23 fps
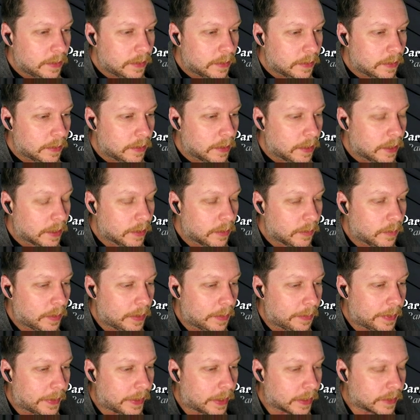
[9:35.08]
Not in the white
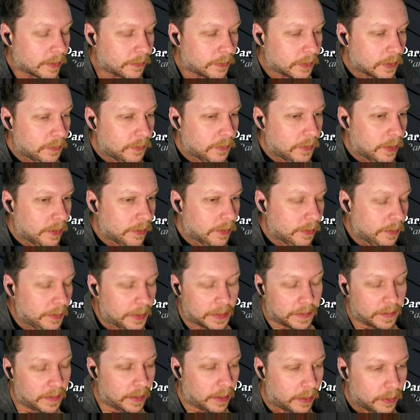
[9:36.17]
box. If it's false, it means
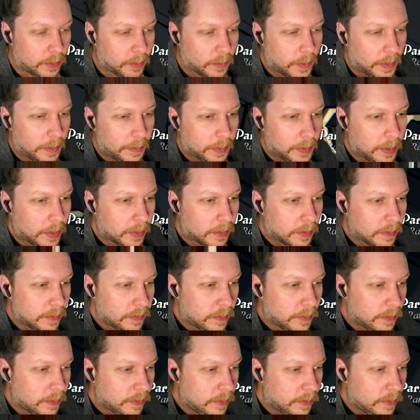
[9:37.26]
they are in the white box.